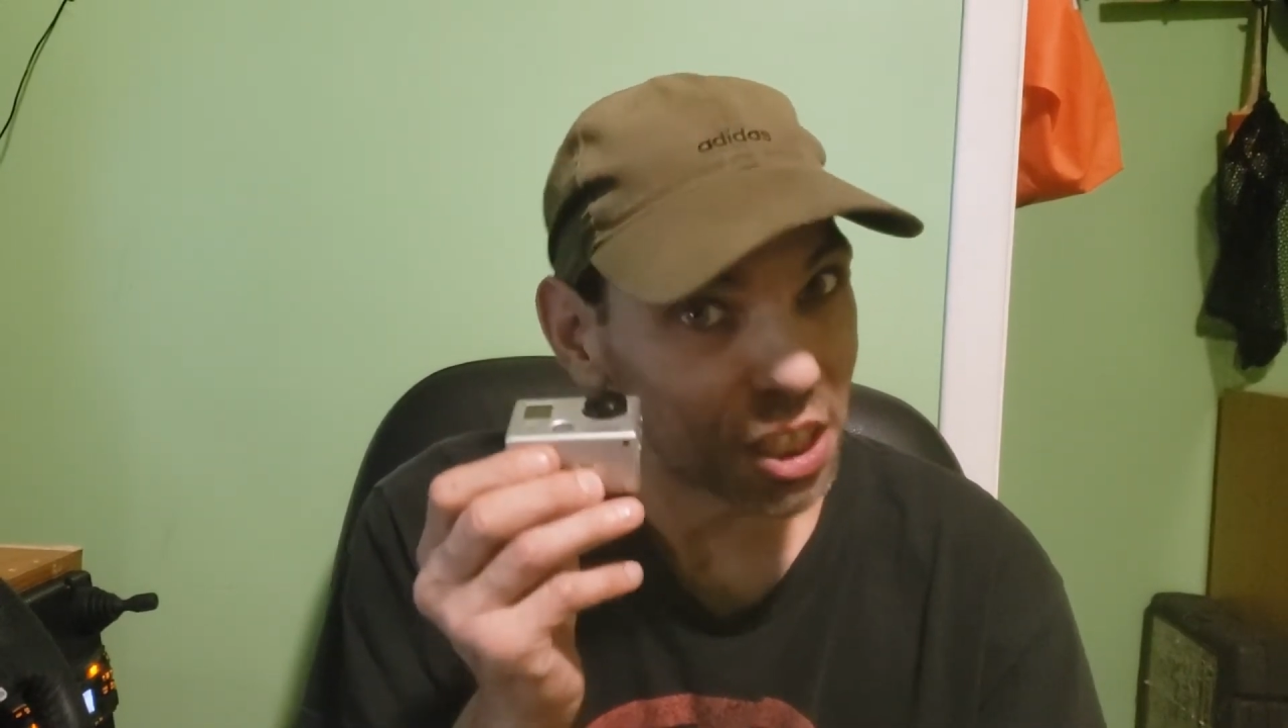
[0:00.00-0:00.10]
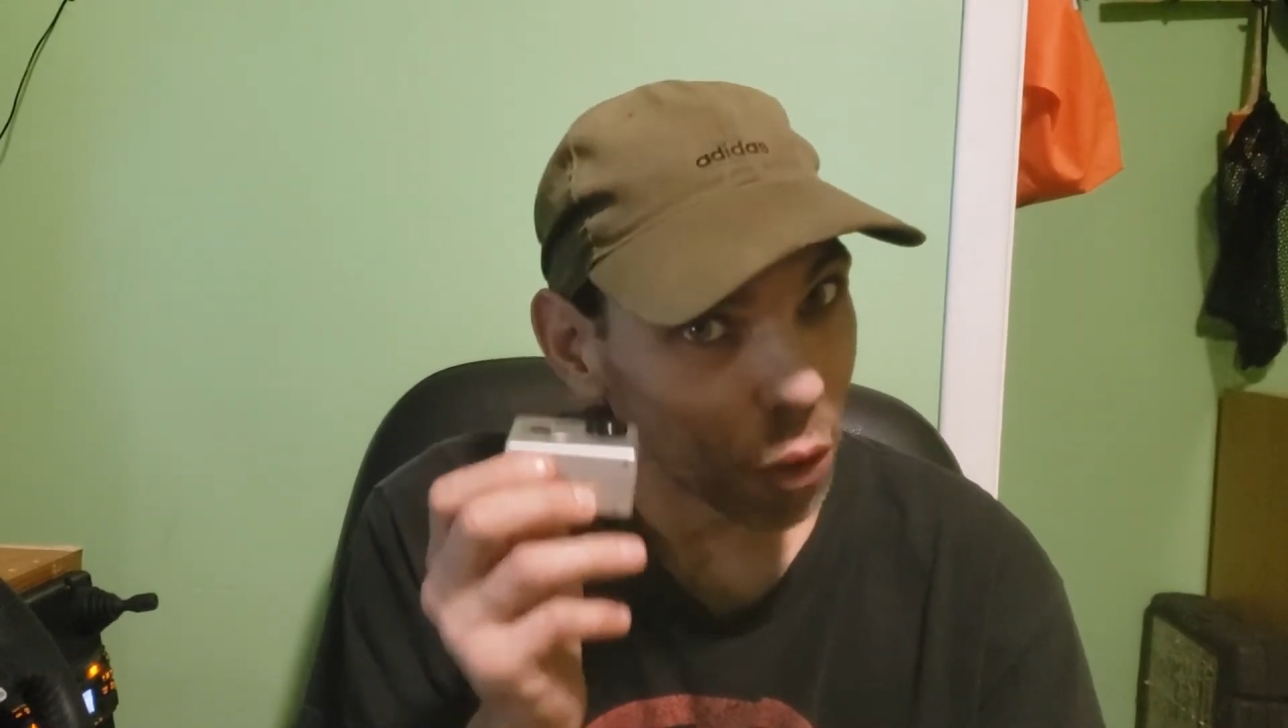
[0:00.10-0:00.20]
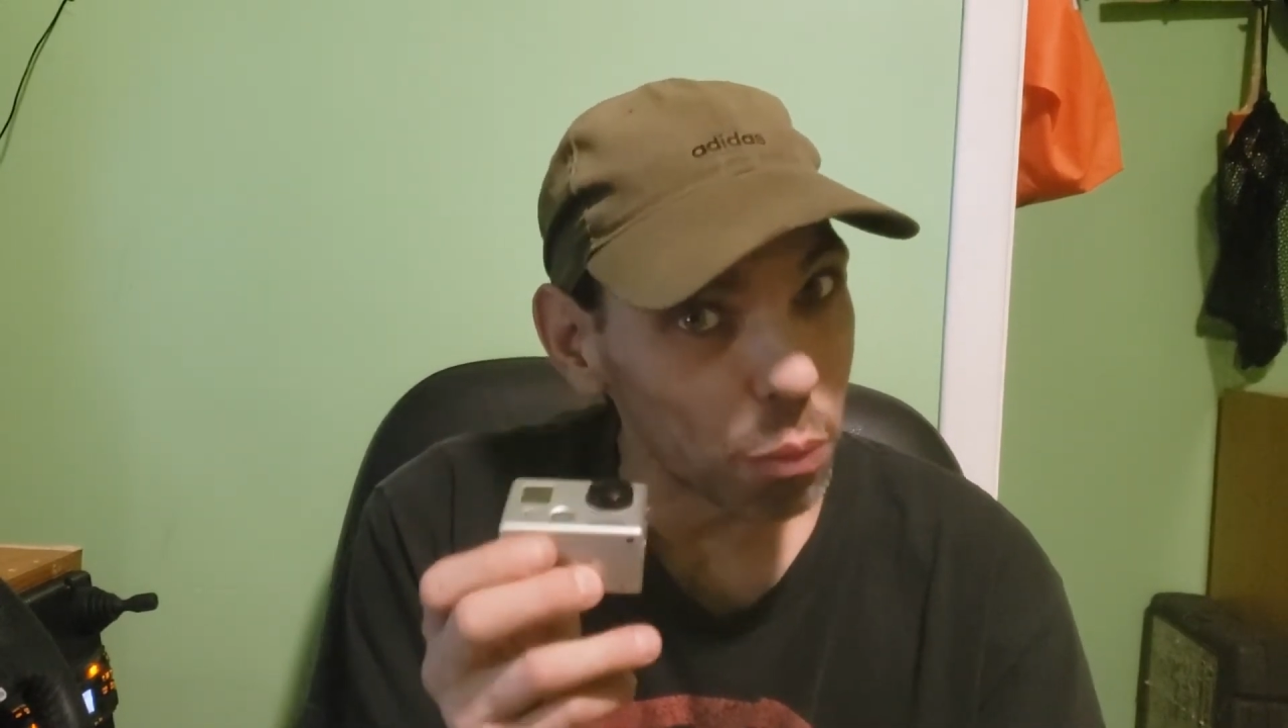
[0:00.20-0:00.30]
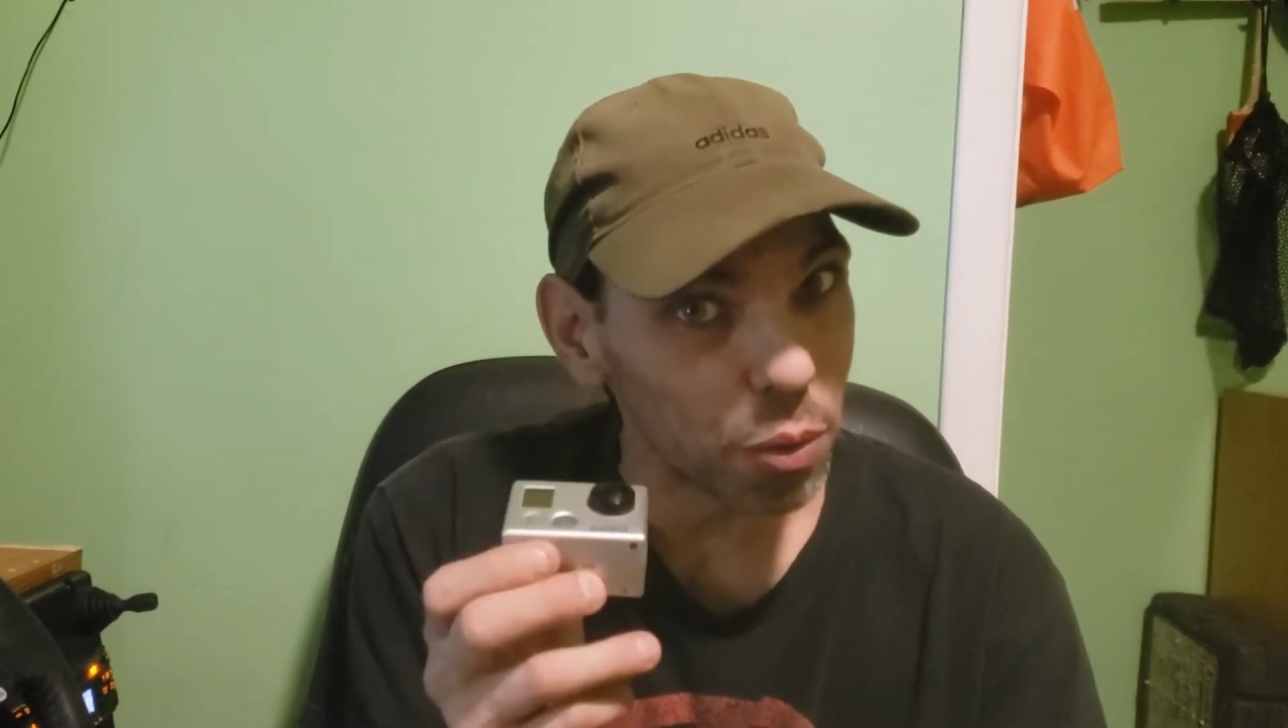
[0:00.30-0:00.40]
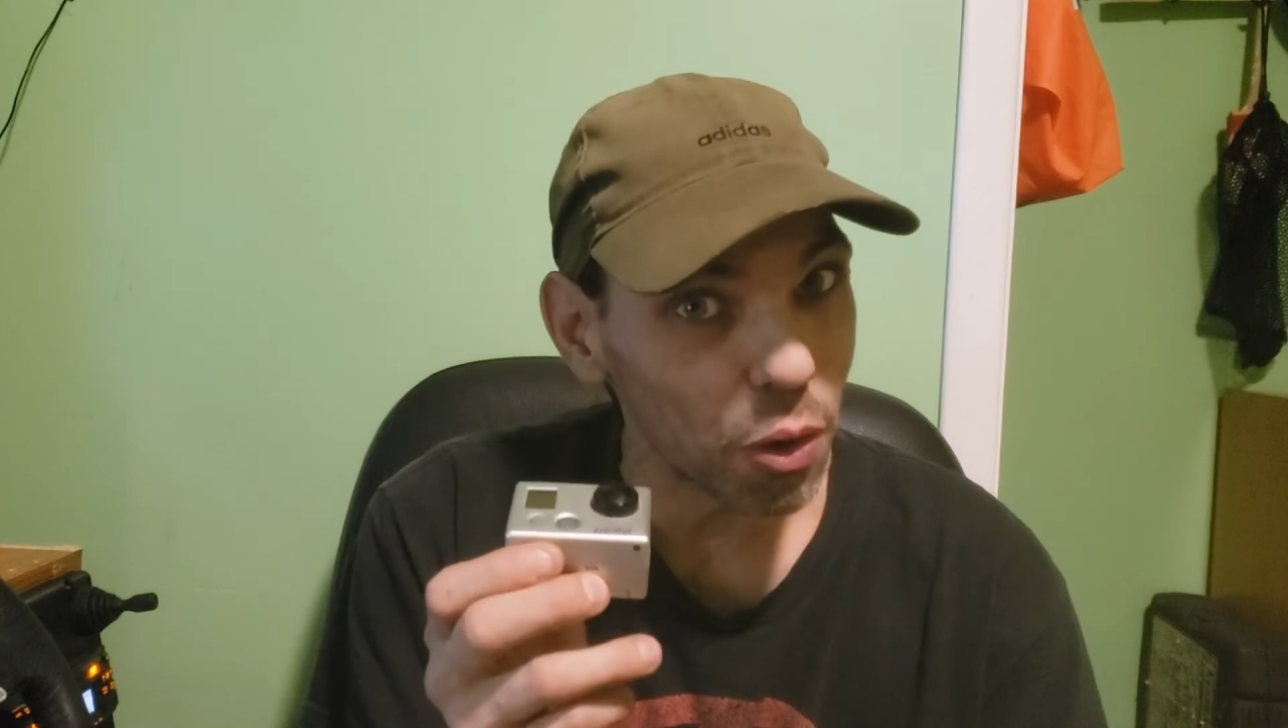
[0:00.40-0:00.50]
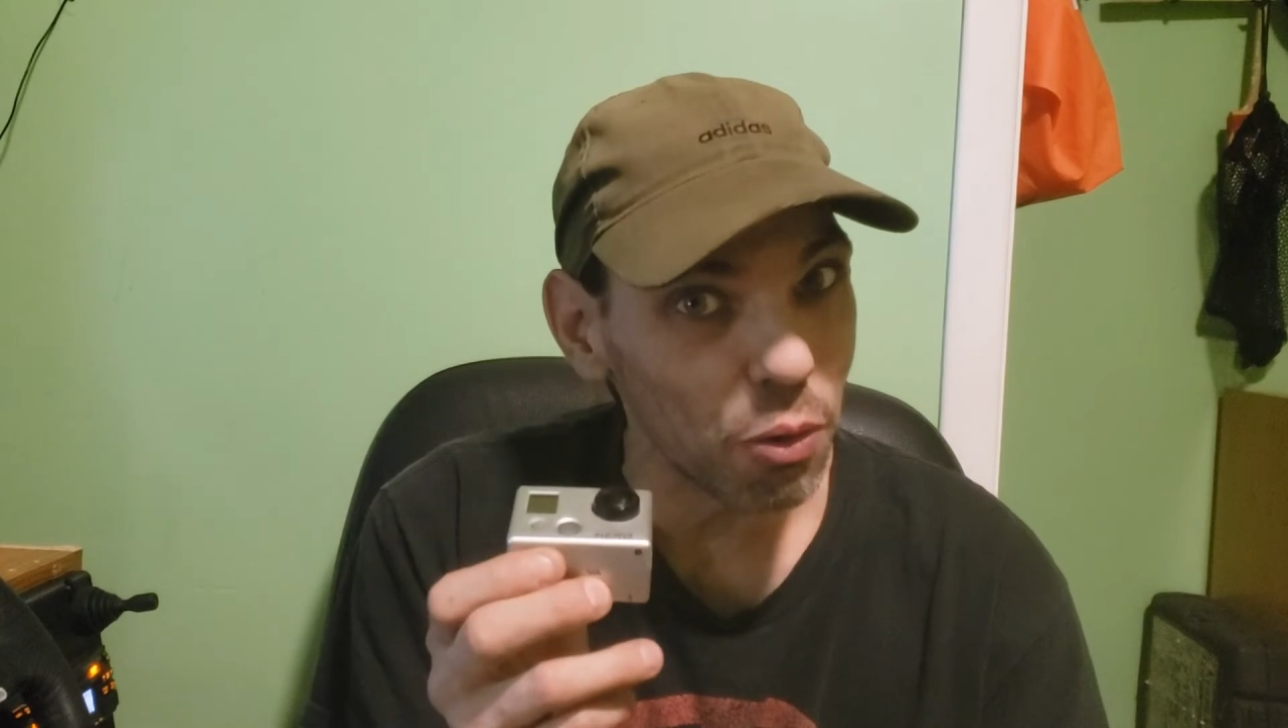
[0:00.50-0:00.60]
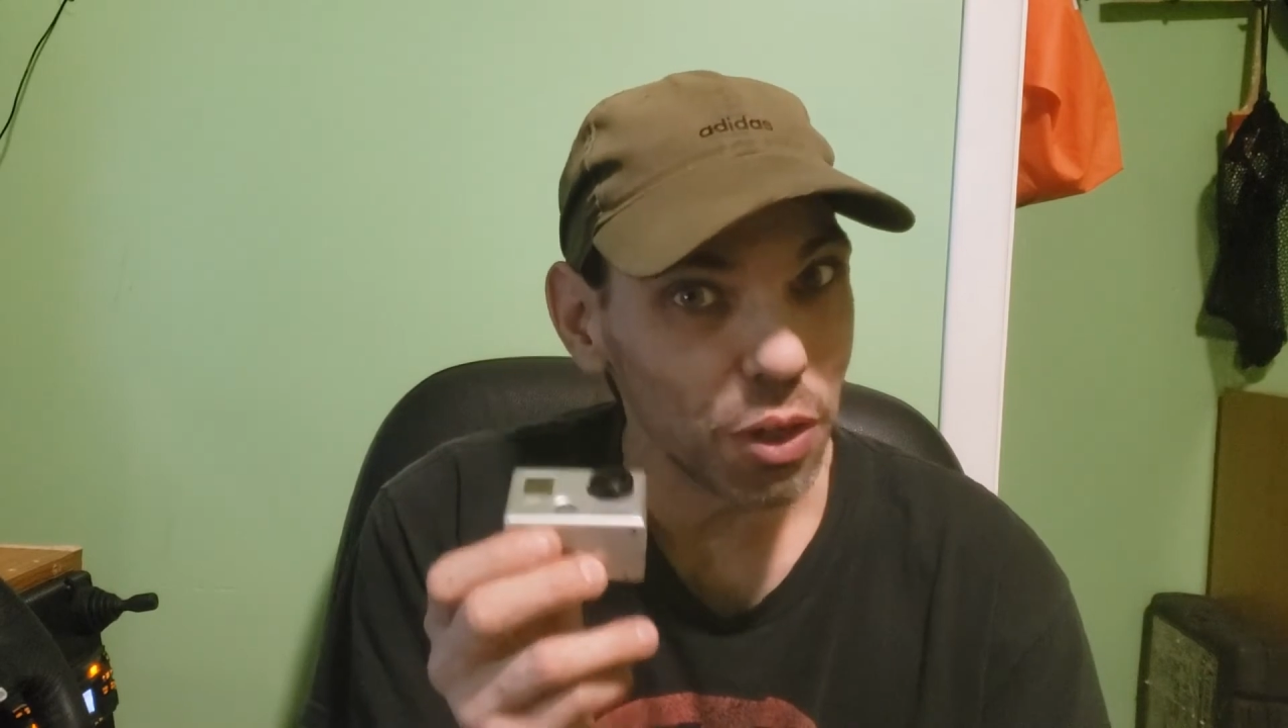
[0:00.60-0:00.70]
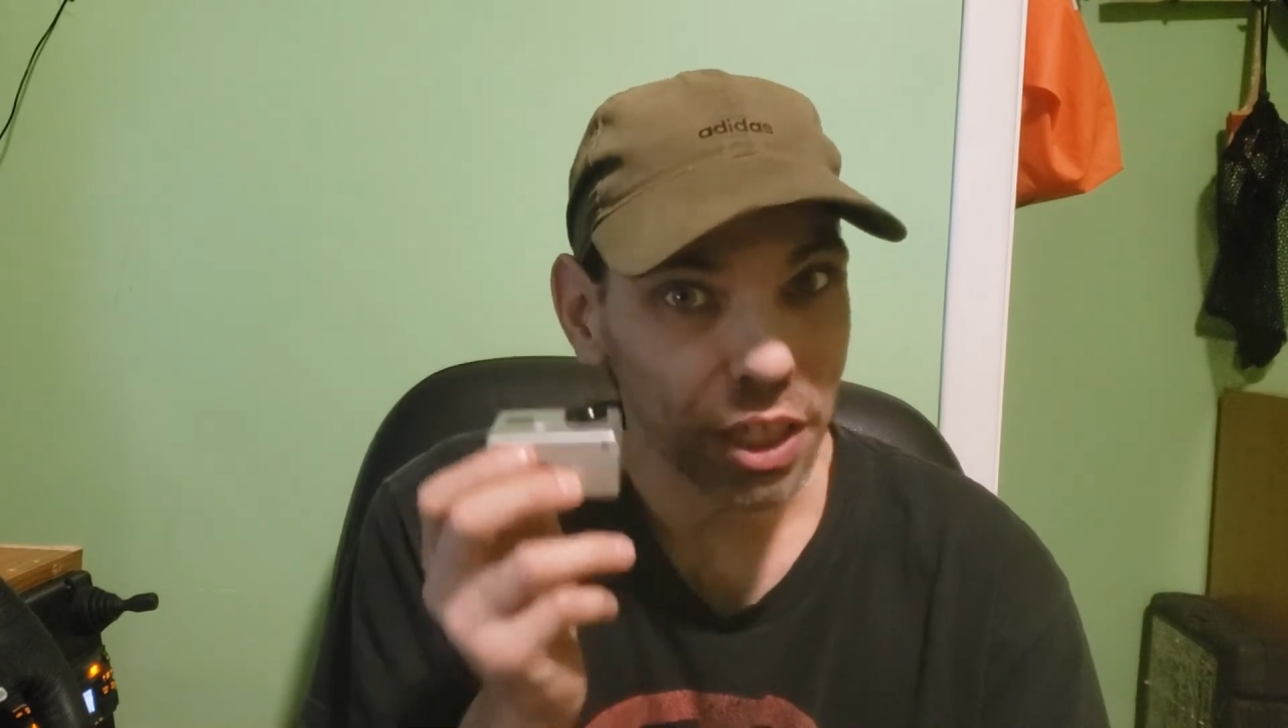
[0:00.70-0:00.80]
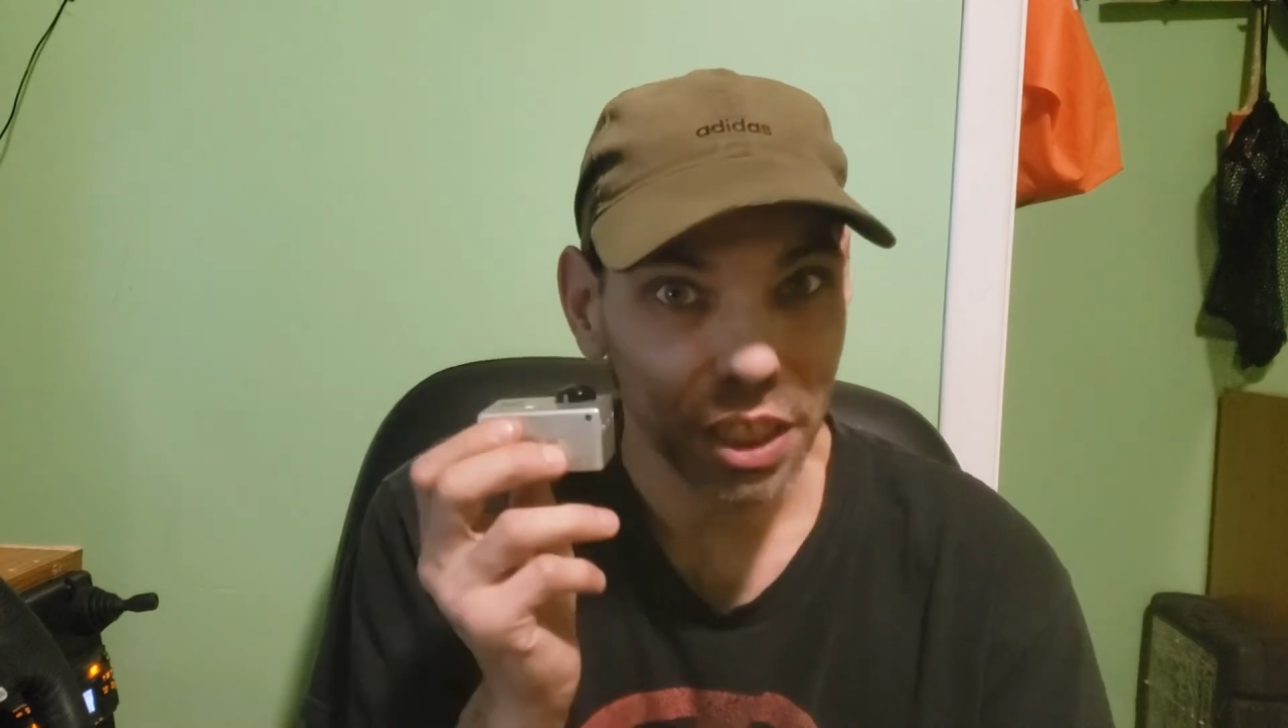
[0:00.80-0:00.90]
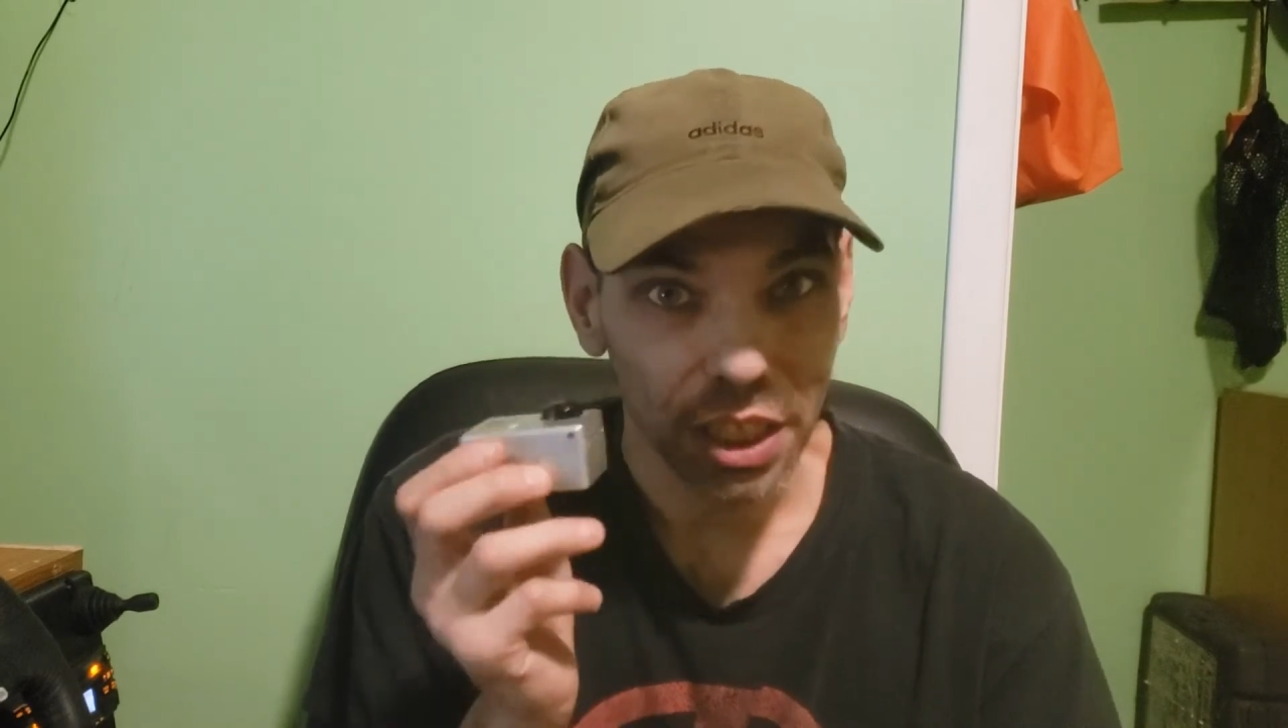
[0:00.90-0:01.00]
GoPro